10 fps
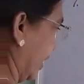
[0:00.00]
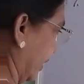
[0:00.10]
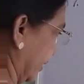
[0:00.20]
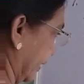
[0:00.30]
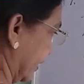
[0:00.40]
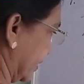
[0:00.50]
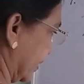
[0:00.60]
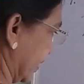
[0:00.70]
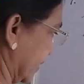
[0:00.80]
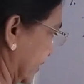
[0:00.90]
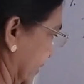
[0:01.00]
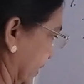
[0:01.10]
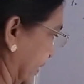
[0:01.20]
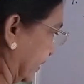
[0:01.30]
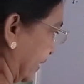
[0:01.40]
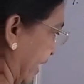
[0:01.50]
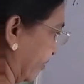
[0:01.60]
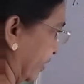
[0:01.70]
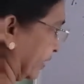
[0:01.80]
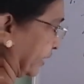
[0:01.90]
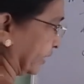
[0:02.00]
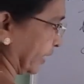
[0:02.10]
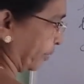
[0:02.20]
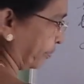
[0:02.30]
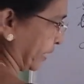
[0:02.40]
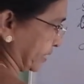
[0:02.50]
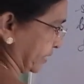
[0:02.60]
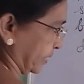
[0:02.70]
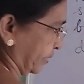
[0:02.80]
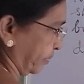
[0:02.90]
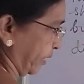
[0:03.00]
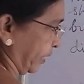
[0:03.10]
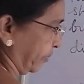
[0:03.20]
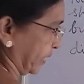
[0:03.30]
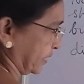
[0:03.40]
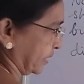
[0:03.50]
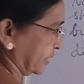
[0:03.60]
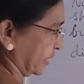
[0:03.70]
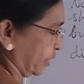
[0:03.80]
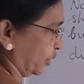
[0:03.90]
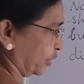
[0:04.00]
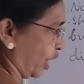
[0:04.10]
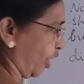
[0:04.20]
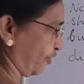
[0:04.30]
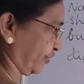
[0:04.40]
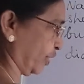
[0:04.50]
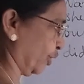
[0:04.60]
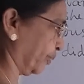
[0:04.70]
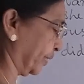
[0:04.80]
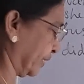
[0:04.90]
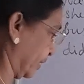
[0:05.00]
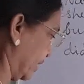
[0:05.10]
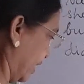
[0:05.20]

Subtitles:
and the distance travelled in the bus by bus is equal to half kilometer.